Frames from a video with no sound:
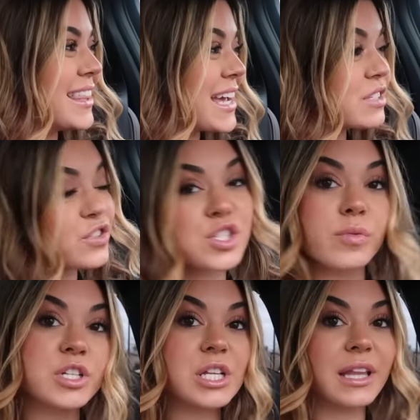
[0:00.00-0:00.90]
Thanks for
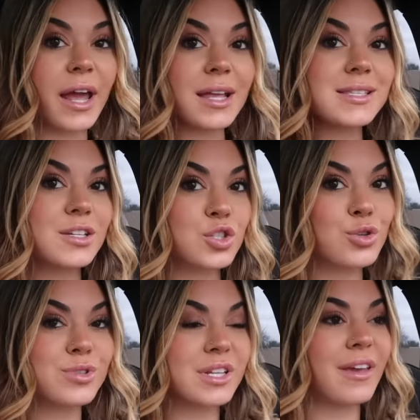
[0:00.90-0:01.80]
switching lanes and
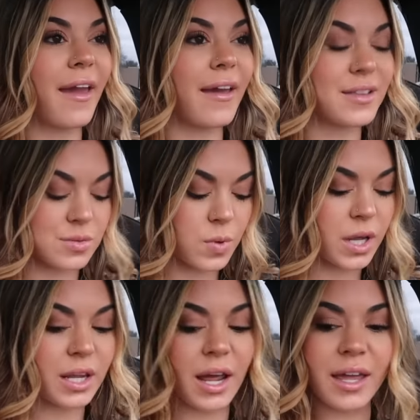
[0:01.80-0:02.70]
choosing Cane's.
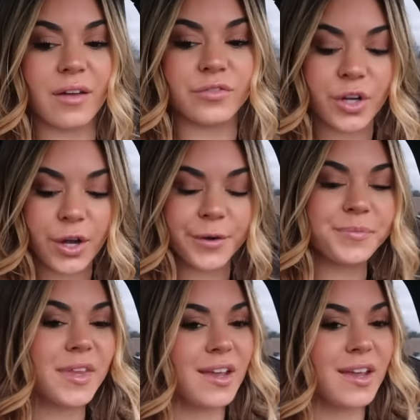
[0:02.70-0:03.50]
What can I get for you?